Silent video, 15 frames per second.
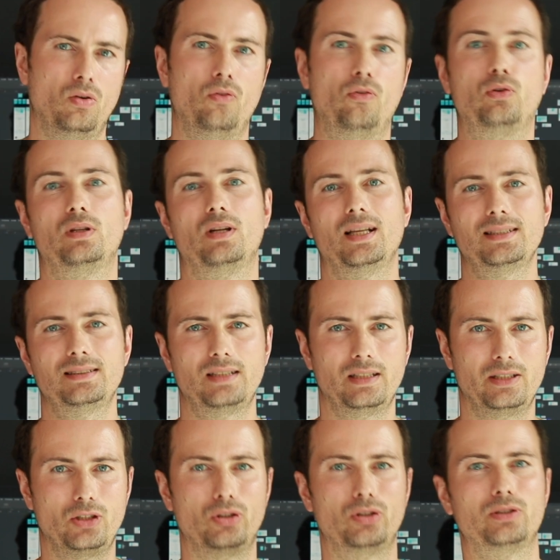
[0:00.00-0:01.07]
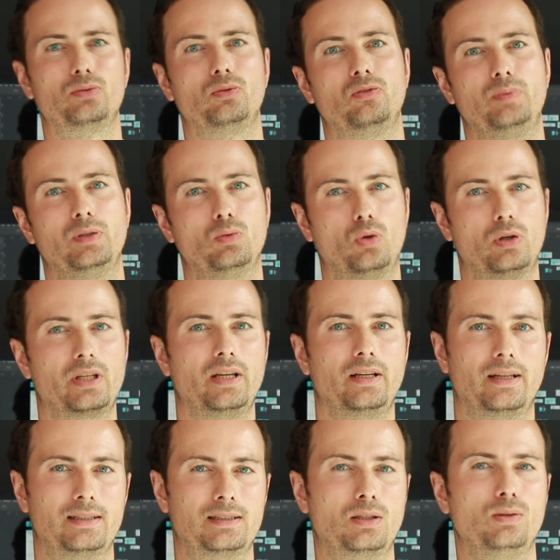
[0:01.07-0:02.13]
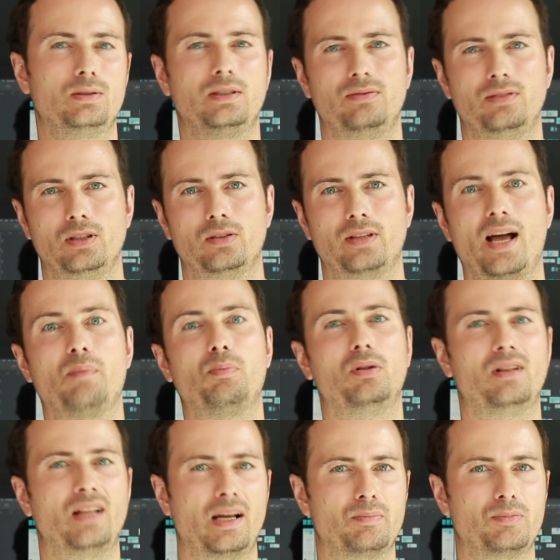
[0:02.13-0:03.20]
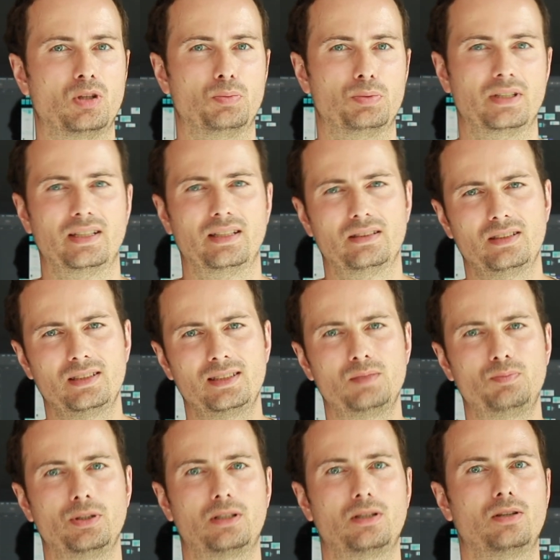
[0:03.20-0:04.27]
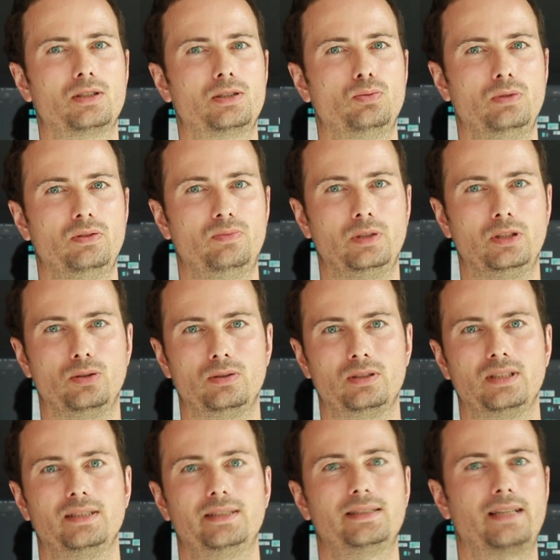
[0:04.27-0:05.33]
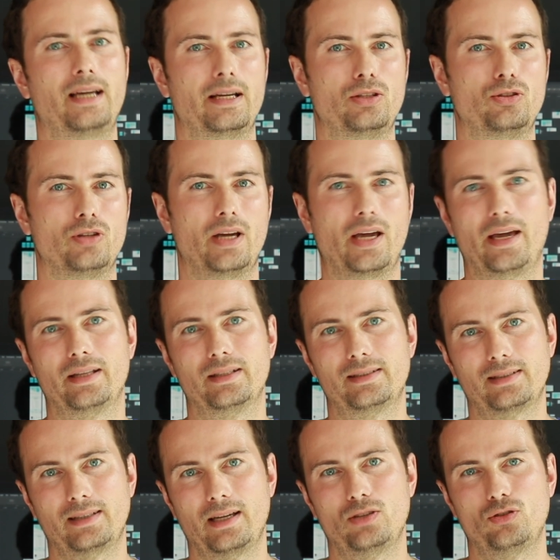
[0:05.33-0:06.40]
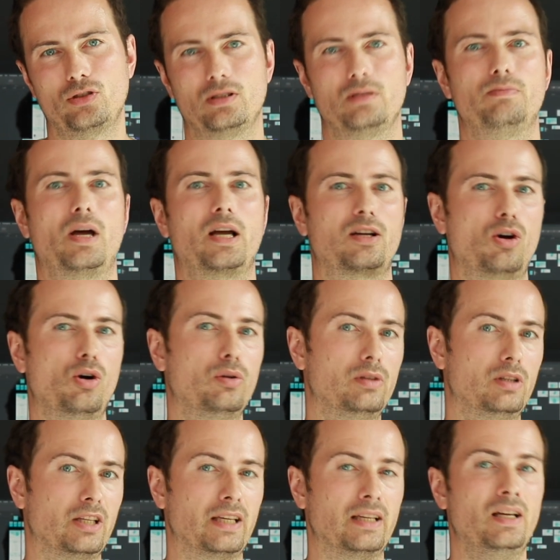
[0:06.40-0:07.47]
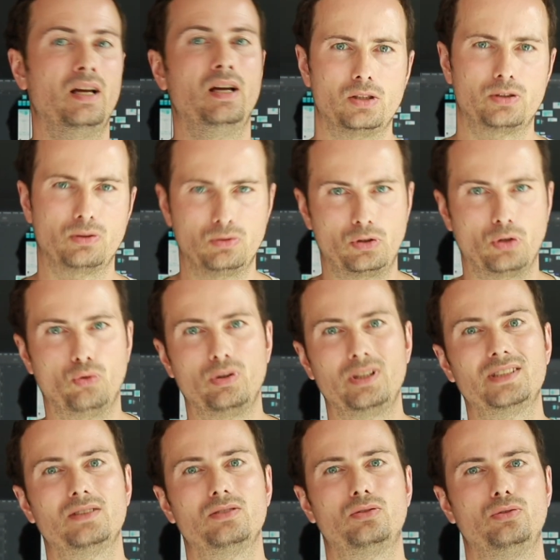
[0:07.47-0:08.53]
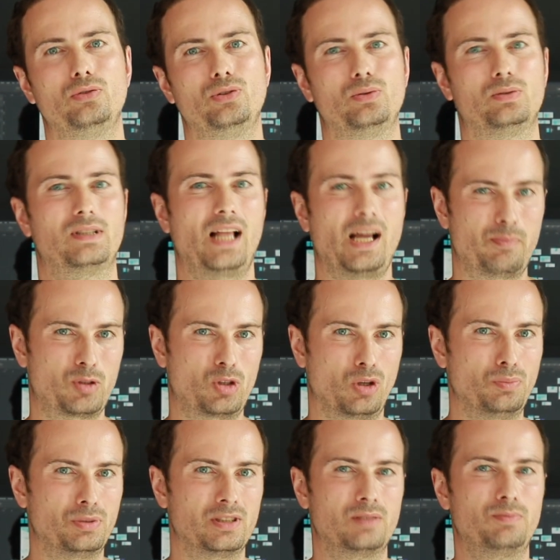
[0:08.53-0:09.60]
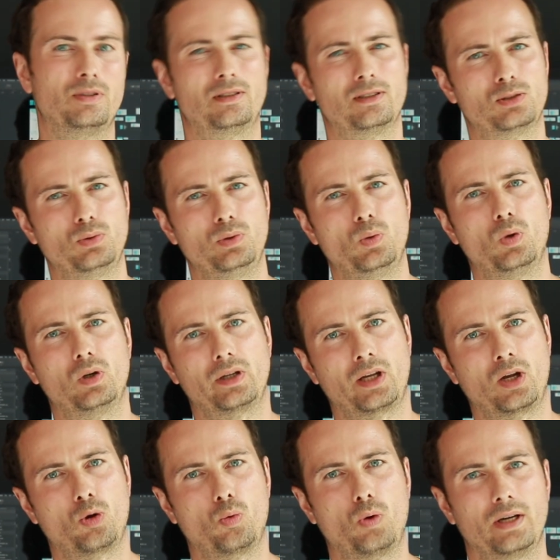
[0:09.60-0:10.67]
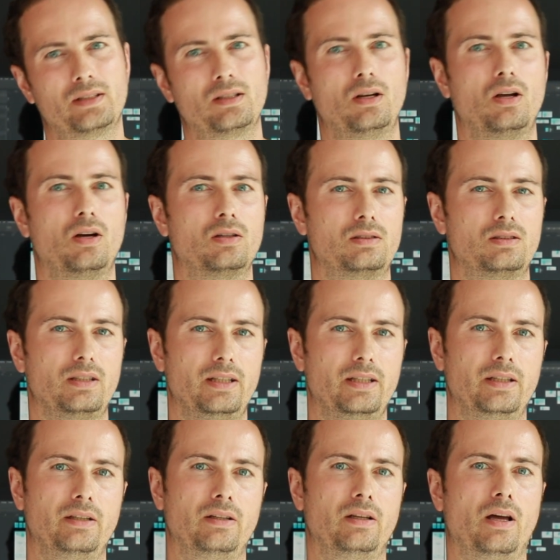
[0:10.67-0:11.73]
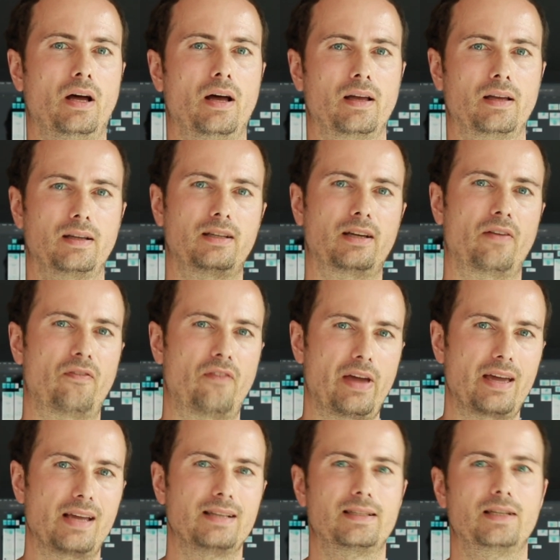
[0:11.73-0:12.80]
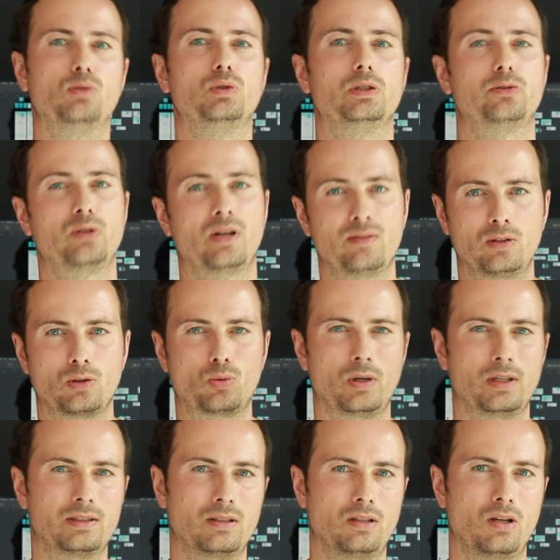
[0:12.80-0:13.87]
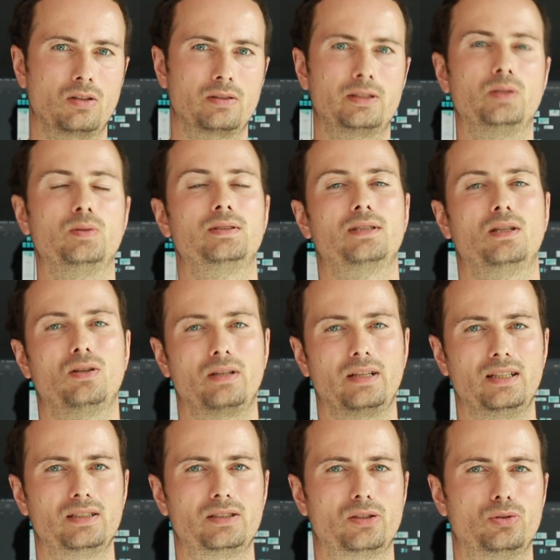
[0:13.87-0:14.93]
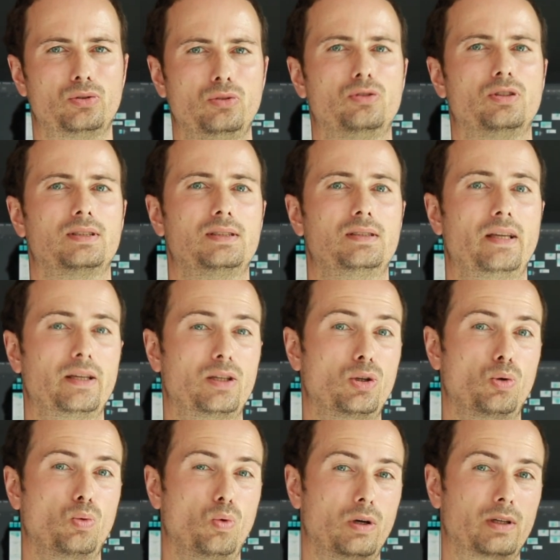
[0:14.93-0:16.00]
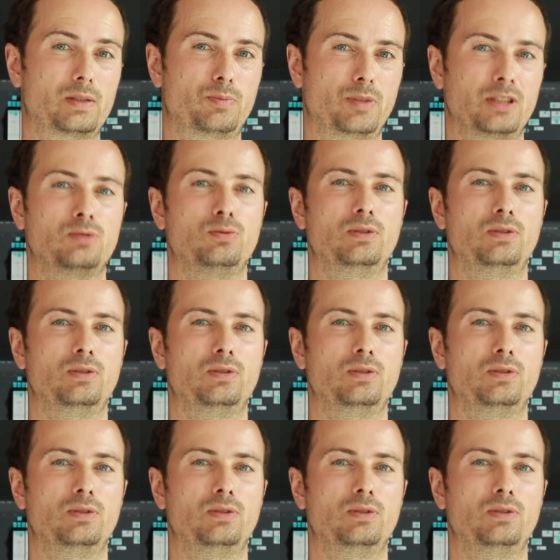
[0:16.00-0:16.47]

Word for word: For the last 10 years, we've been working exclusively on Apple laptops, and this is because we've been using Sketch, and Sketch is Mac only. So the reason to use laptops is because we work quite a lot in uh, cafes and we travel quite a lot, so it's a lot easier to just take your workspace